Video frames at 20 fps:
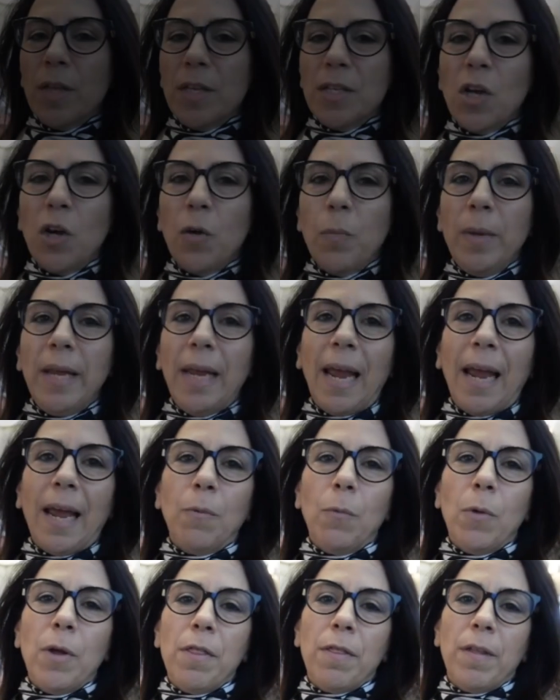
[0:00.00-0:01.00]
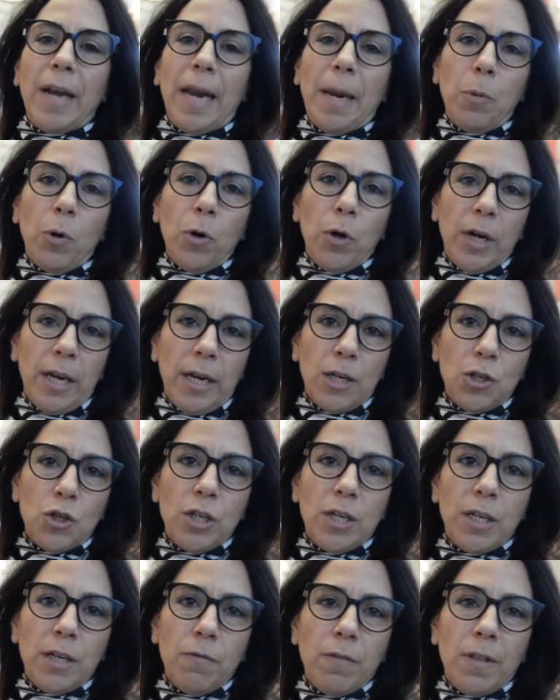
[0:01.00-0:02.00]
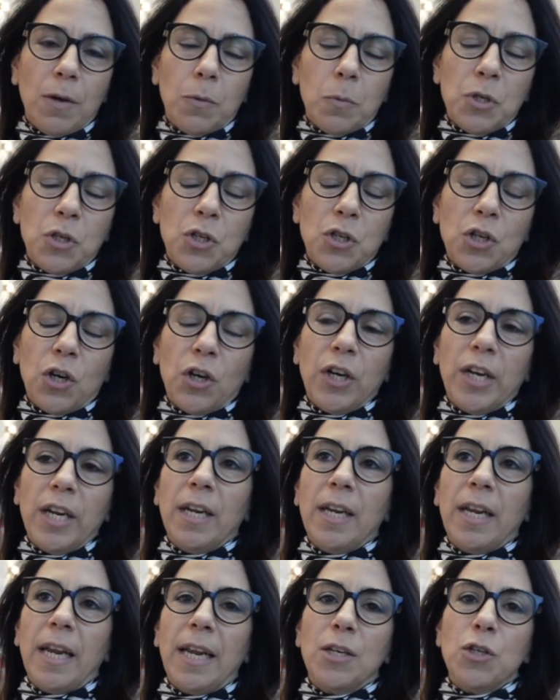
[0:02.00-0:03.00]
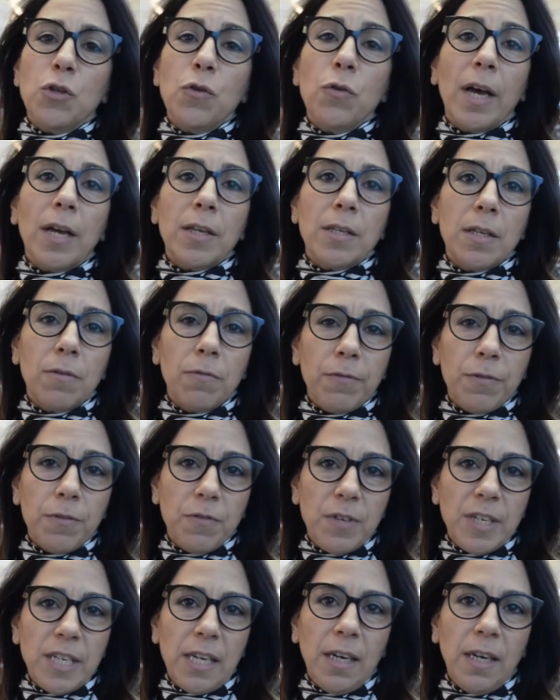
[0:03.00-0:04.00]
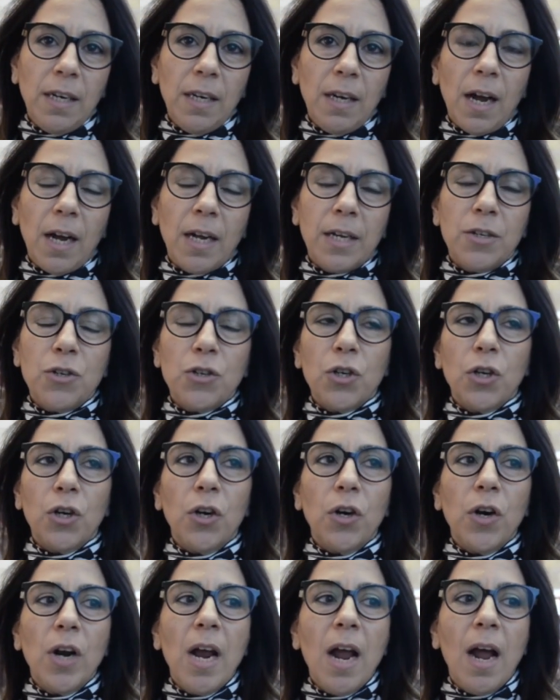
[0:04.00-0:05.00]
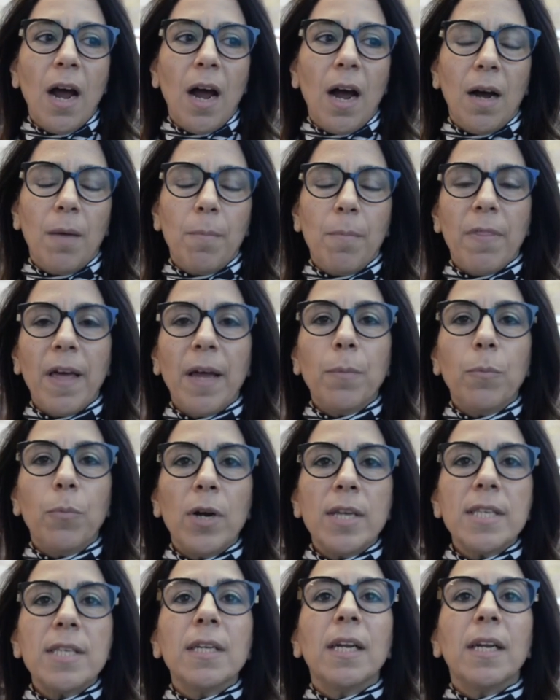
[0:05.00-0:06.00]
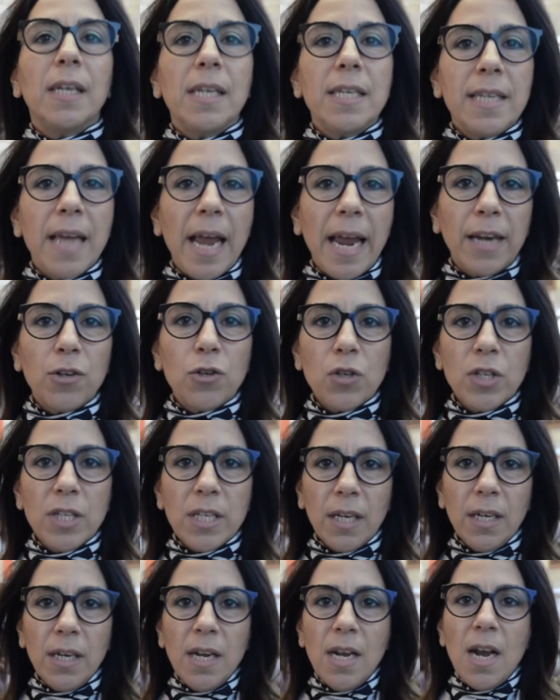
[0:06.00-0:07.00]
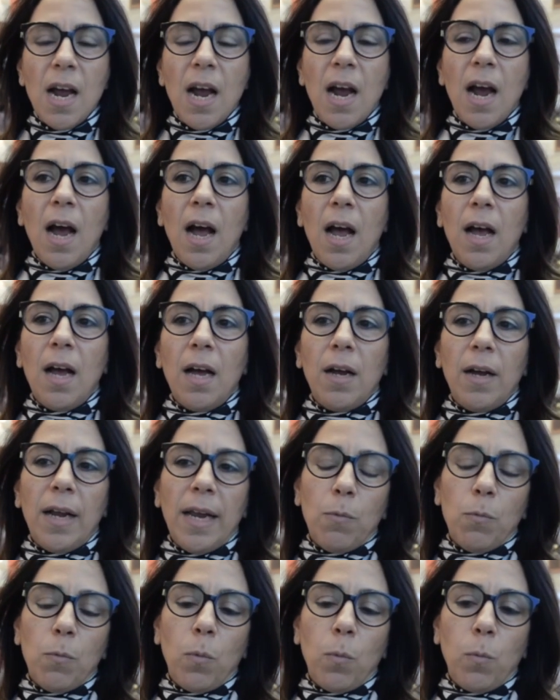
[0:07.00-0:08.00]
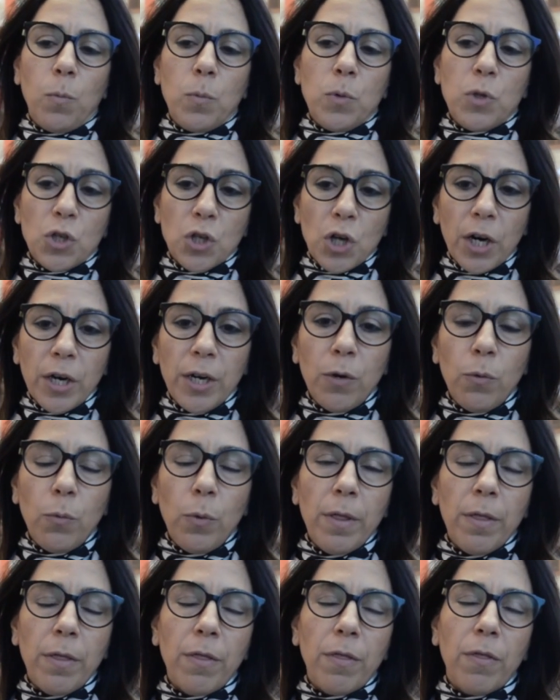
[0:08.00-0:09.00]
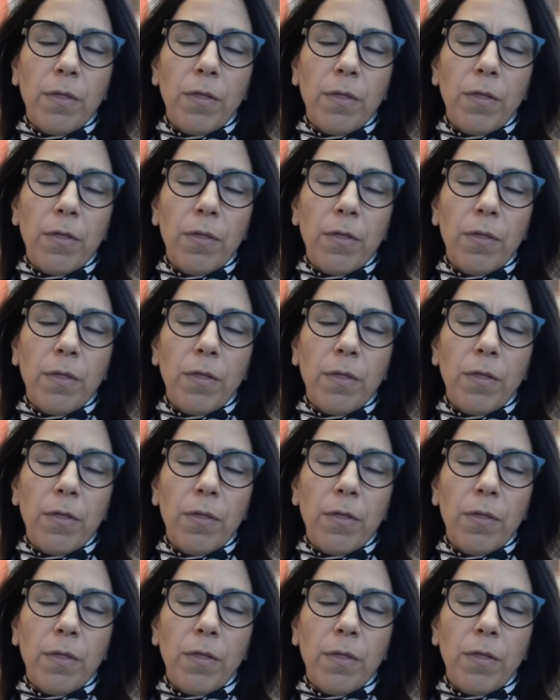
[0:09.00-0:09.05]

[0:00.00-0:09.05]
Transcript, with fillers: This all began with the Neighborhood Initiative that was started in 2015 under um, then President Lisa Anderson. Uh, it started with